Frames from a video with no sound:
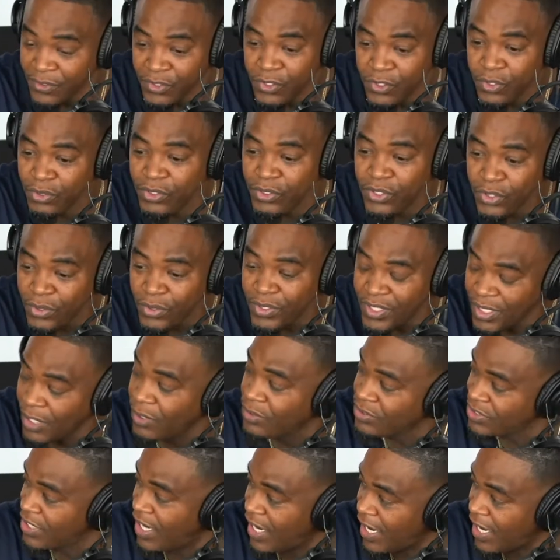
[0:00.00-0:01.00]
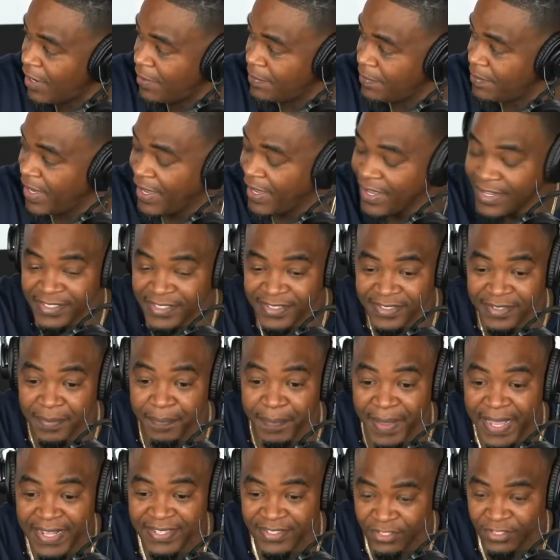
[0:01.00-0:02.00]
You do your job as the
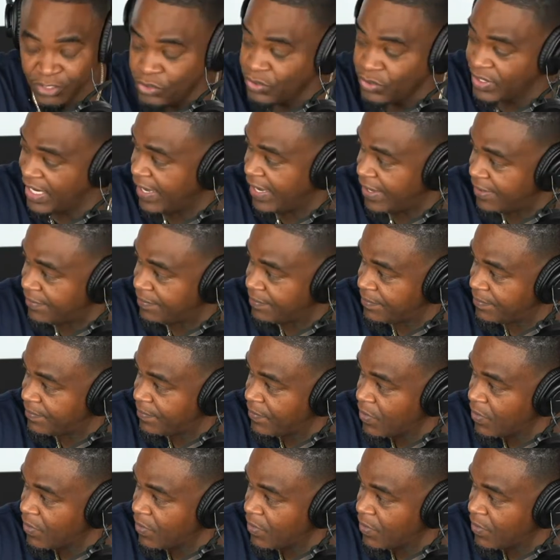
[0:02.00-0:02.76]
best as you can.